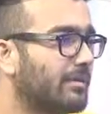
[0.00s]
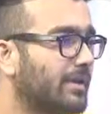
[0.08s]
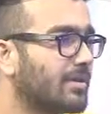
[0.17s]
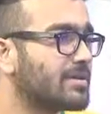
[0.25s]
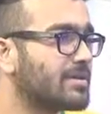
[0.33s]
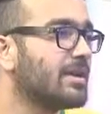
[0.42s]

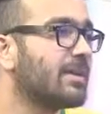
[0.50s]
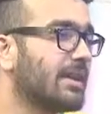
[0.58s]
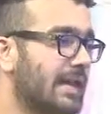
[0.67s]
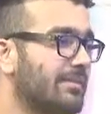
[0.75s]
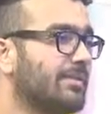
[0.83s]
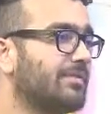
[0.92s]
Because
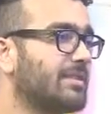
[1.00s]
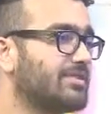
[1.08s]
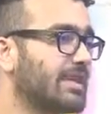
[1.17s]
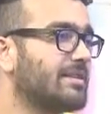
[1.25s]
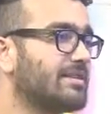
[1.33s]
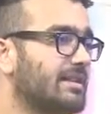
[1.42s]
even with
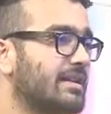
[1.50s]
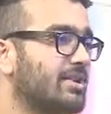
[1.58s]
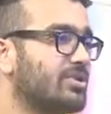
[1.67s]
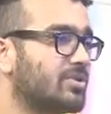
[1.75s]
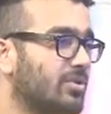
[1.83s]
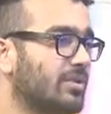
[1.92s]
Chelsea,
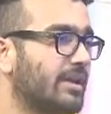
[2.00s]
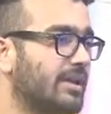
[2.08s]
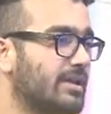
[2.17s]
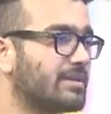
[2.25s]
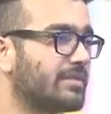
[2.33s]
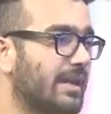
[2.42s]
he's shown that
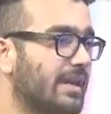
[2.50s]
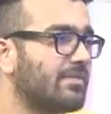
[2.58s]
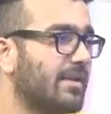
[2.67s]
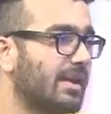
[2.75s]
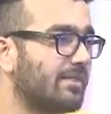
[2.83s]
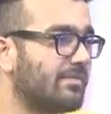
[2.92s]
he's a very,
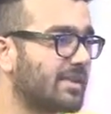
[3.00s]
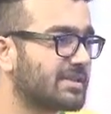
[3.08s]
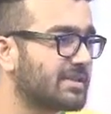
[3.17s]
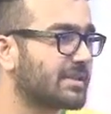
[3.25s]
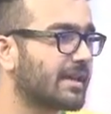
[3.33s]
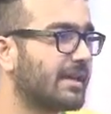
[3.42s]
very
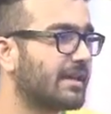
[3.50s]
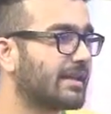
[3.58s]
versatile,